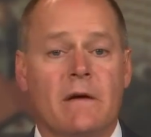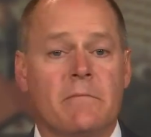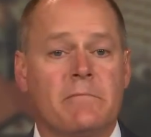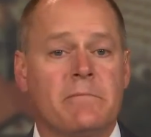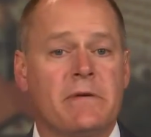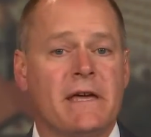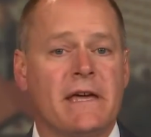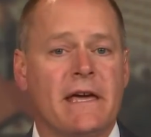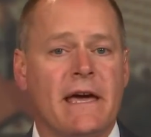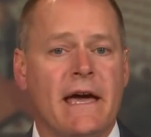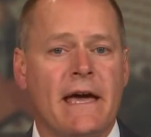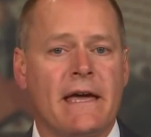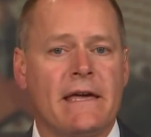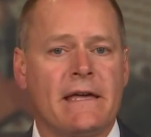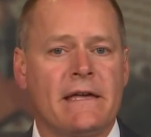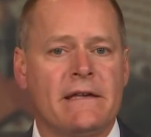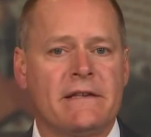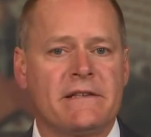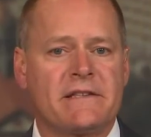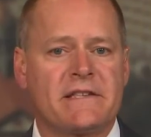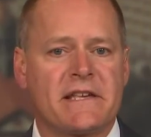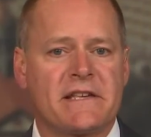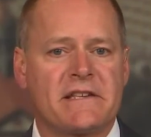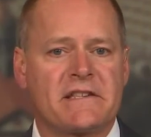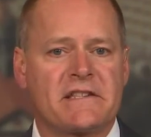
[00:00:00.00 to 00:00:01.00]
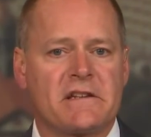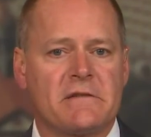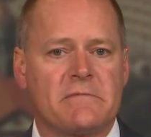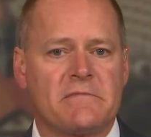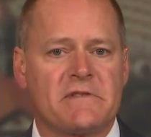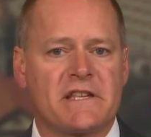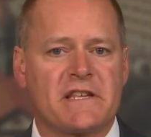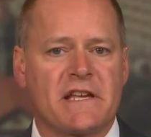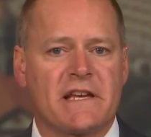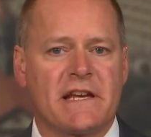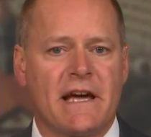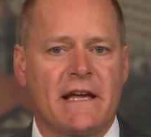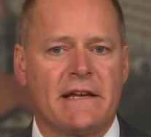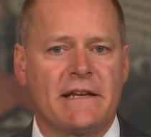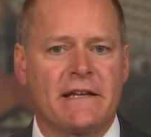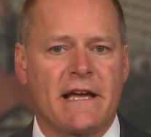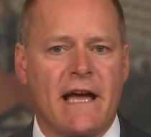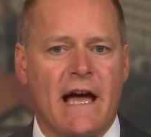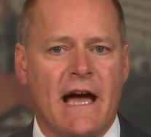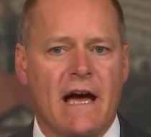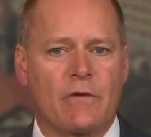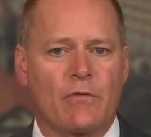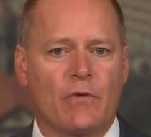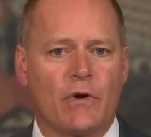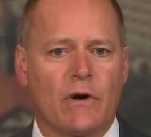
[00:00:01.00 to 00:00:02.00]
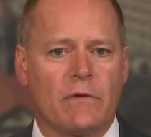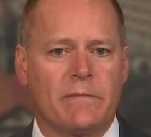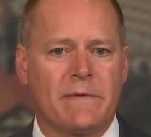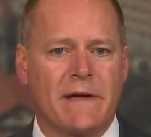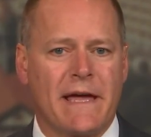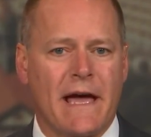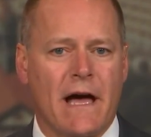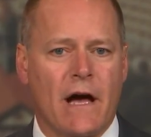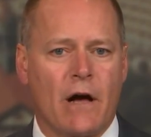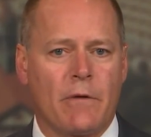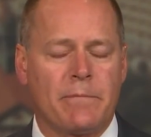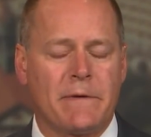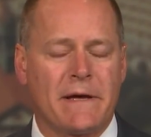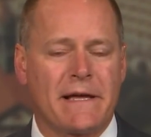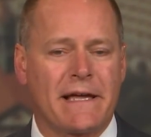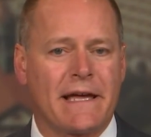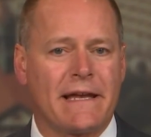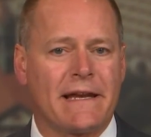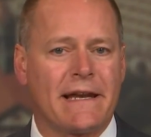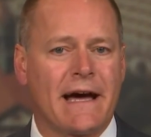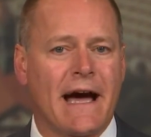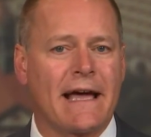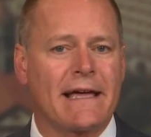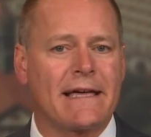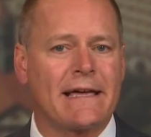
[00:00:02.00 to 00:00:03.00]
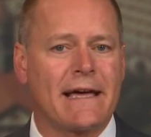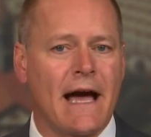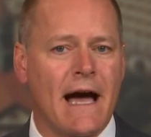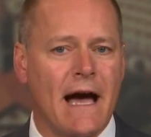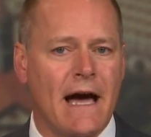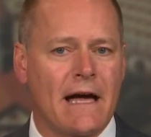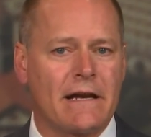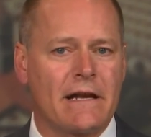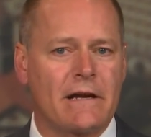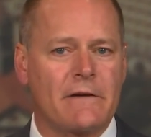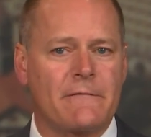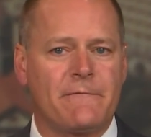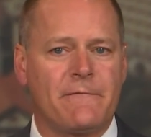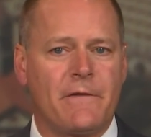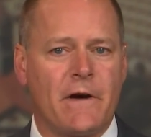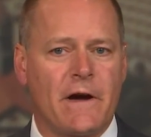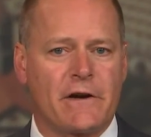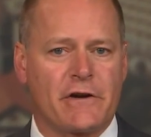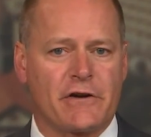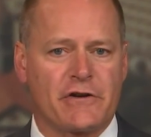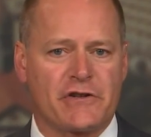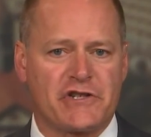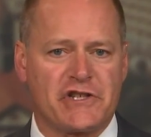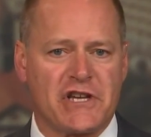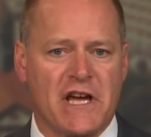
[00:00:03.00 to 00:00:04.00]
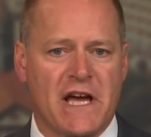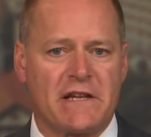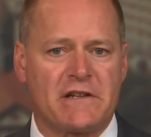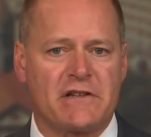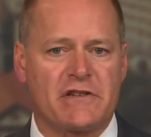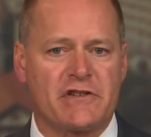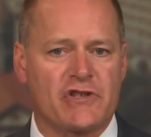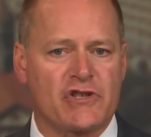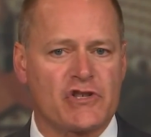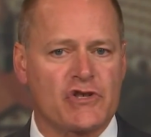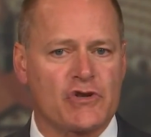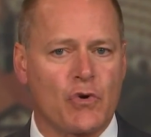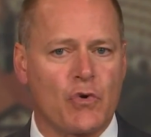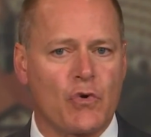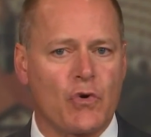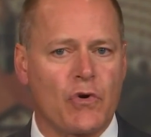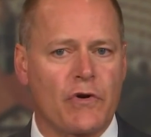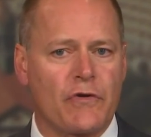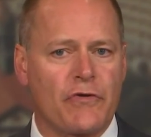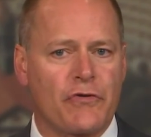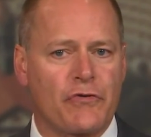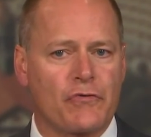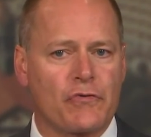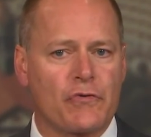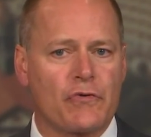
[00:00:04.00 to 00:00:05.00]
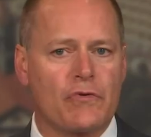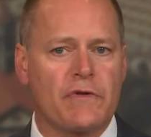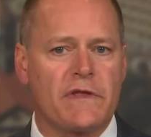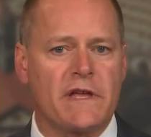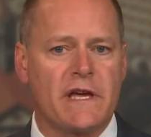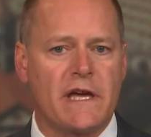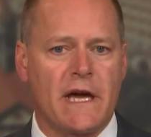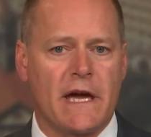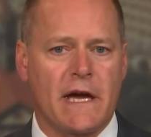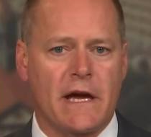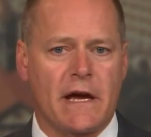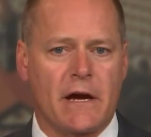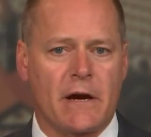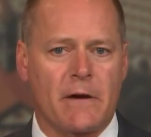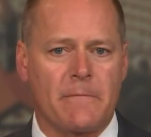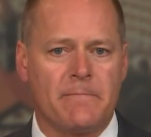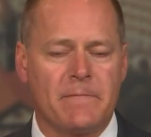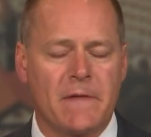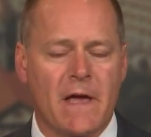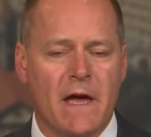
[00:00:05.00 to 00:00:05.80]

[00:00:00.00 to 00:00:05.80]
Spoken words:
BAE Systems in Endicott will be helping an iconic fighter jet soar through the air.